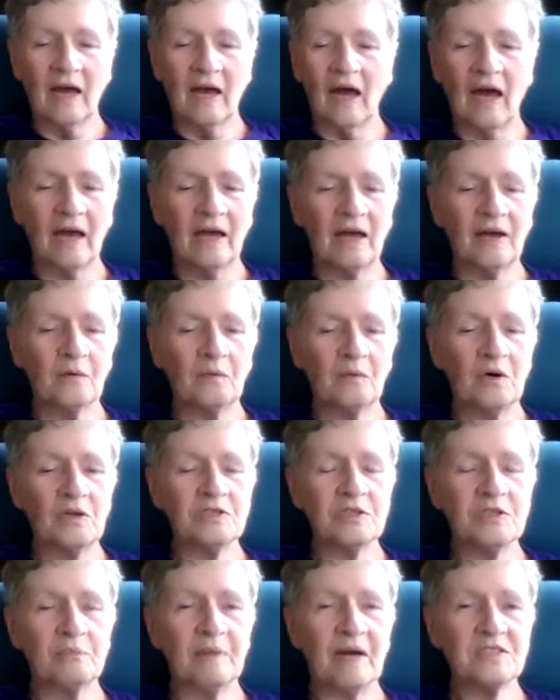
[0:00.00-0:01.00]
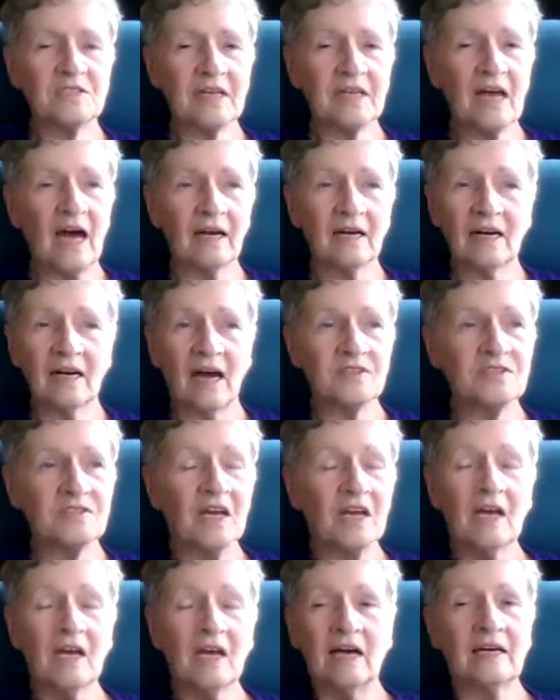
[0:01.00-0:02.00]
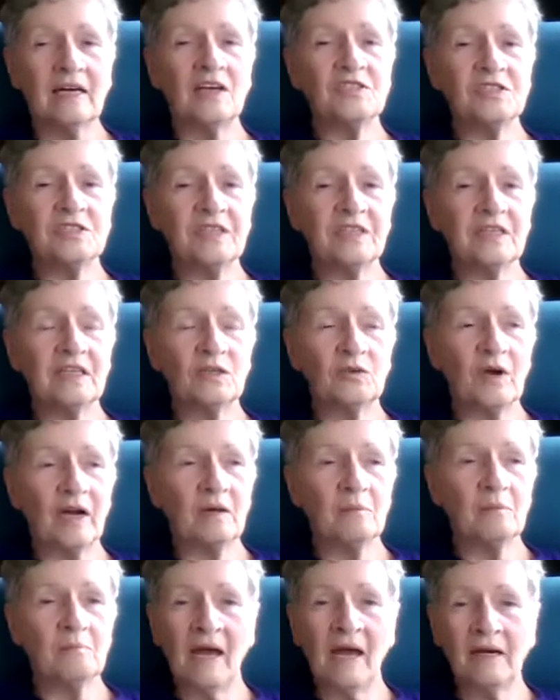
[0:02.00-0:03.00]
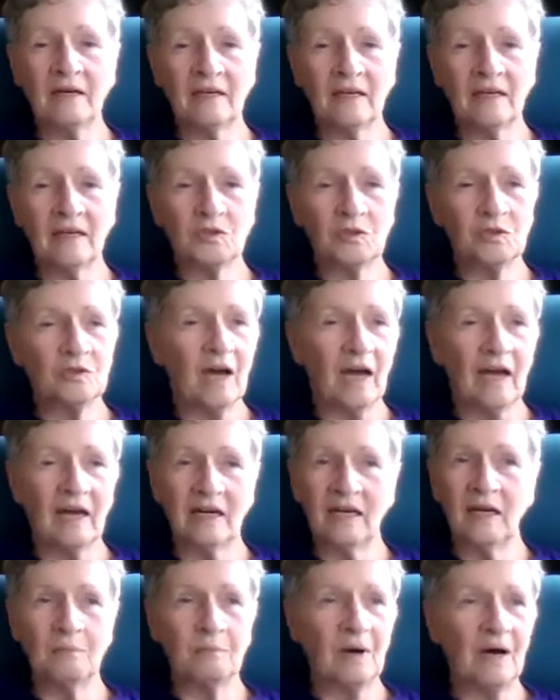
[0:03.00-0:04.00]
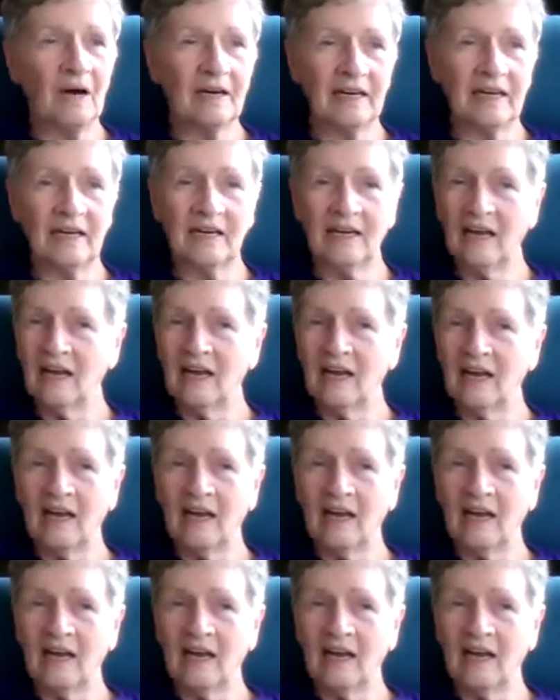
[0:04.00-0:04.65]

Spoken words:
It was the best guidelines, and I still recommend it to anybody